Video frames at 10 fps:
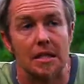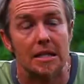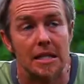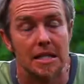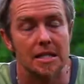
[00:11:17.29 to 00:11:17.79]

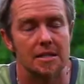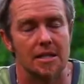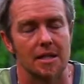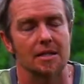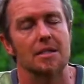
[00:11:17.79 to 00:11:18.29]
these
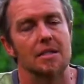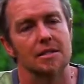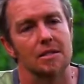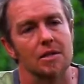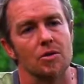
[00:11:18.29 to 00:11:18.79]

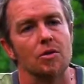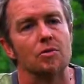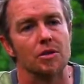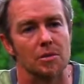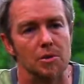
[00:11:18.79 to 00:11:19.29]
techniques in their
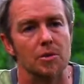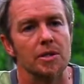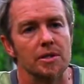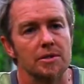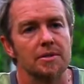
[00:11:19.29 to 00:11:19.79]
own
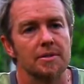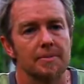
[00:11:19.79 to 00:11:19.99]
communities.